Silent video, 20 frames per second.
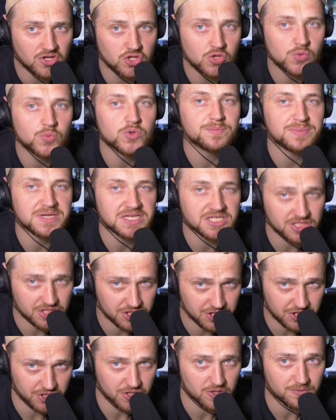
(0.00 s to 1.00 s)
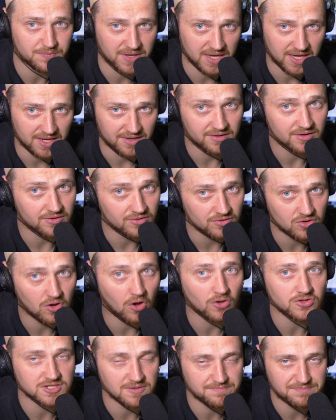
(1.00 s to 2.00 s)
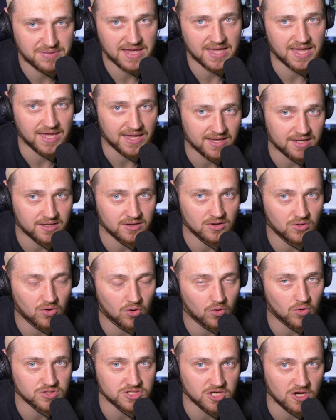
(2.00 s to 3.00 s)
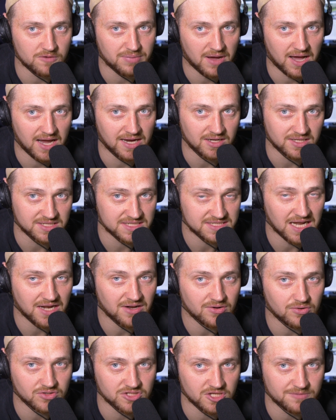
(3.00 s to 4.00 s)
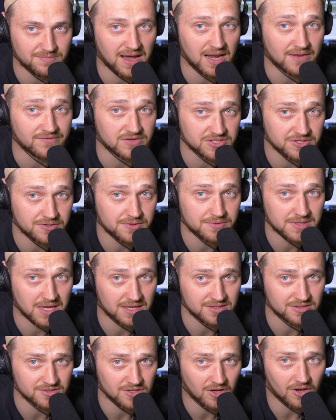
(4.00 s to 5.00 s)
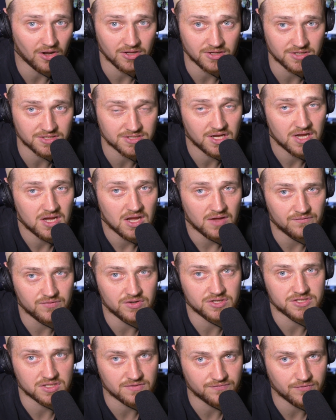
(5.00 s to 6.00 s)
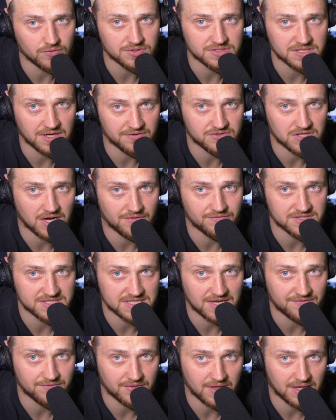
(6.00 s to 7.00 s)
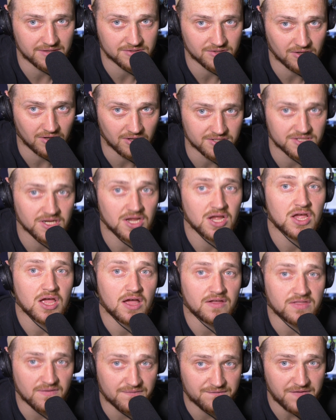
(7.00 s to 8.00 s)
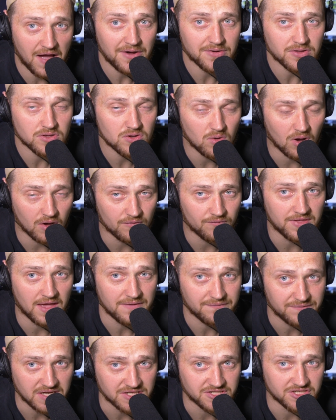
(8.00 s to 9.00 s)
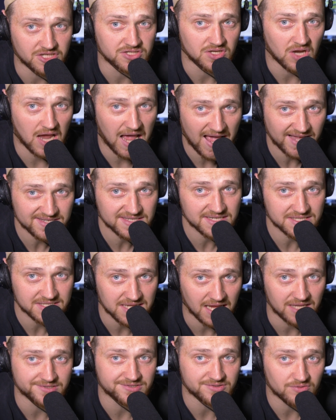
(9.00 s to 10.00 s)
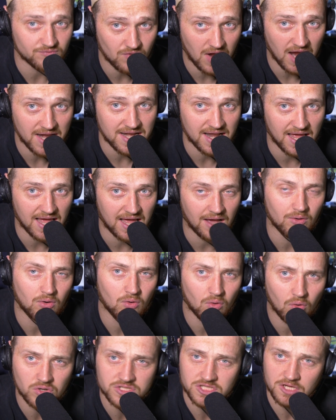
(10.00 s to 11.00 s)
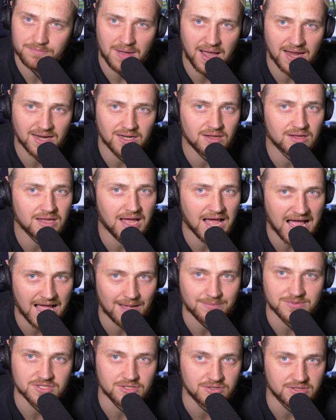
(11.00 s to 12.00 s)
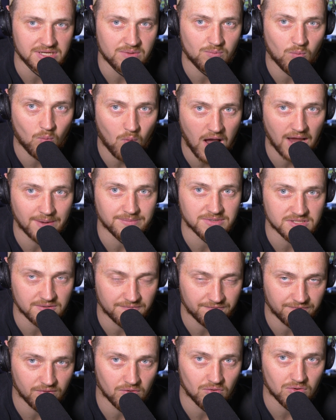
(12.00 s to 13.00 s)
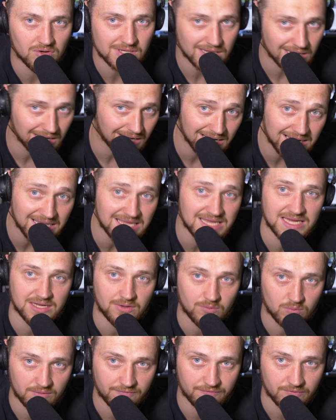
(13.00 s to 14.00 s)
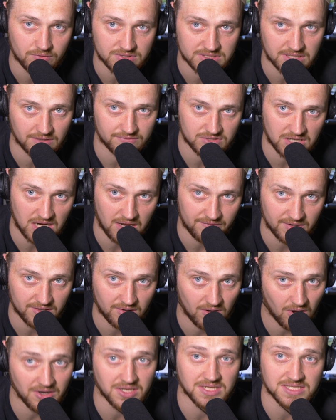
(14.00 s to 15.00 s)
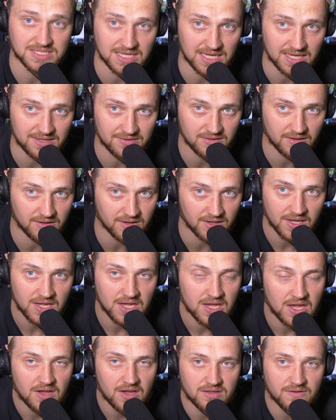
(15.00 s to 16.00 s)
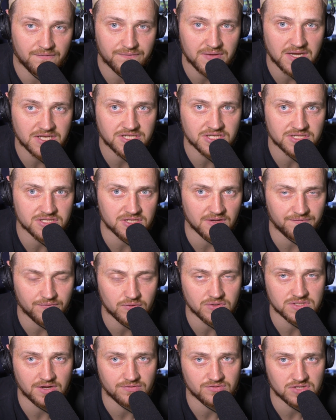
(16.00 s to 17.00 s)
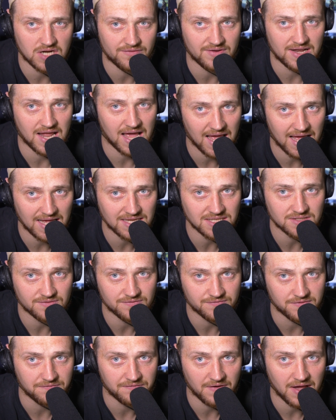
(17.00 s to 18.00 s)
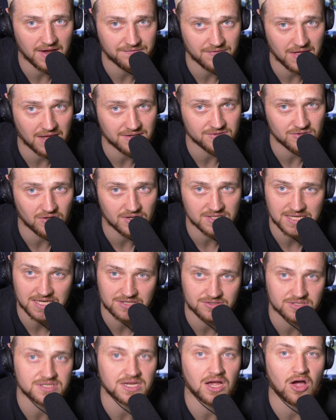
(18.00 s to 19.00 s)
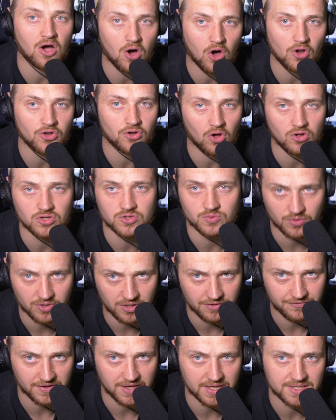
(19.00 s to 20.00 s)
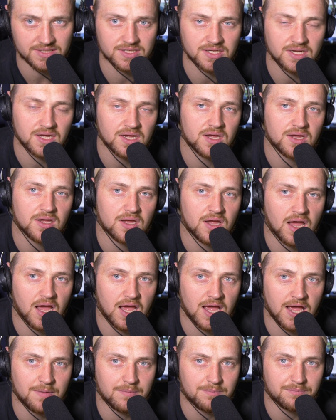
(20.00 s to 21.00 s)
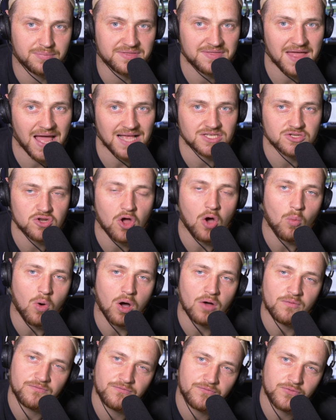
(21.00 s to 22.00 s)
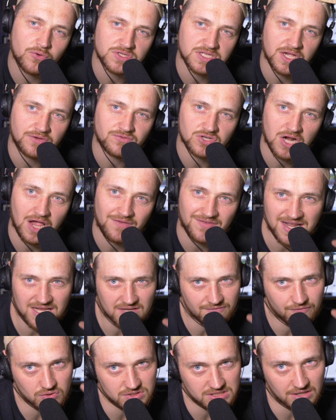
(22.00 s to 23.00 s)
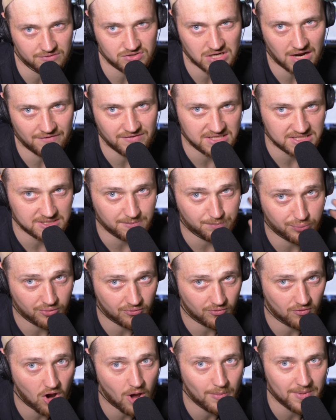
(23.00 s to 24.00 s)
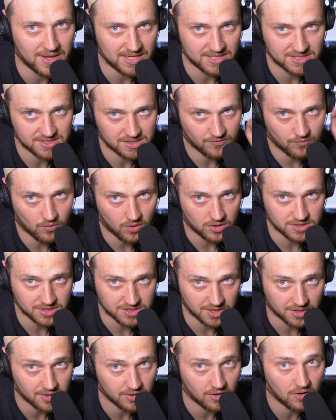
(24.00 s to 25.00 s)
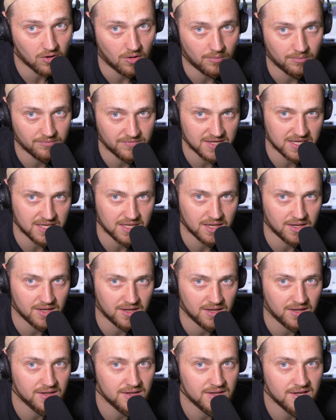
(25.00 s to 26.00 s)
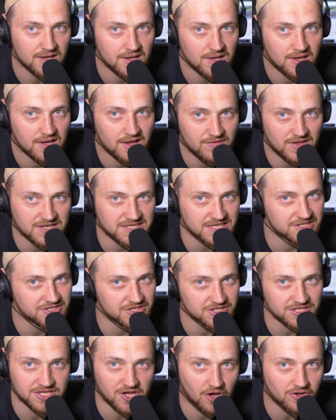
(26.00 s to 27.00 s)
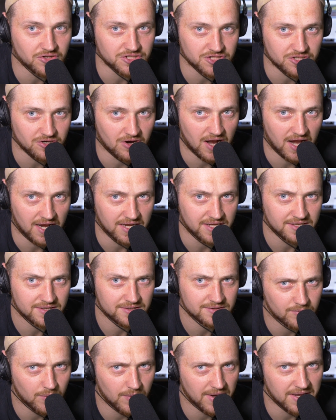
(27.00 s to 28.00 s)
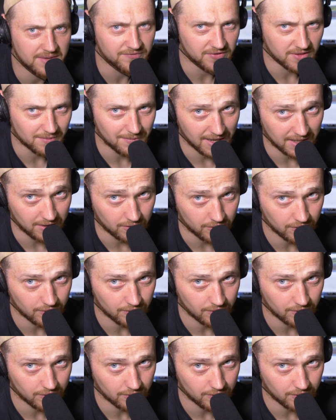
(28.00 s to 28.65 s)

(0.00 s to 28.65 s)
you would be stupid not to pick autopilot, standard autopilot, for $2,000 versus full self-driving for $7,000. The value of their features as it stands right now, autopilot absolutely wipes the floor clean with full self-driving. Honestly, the features that full self-driving has for $5,000 extras are not worth it. But that's not what full self-driving is. Full self-driving is the promise of what's to come. This is just the entree. We're waiting for the main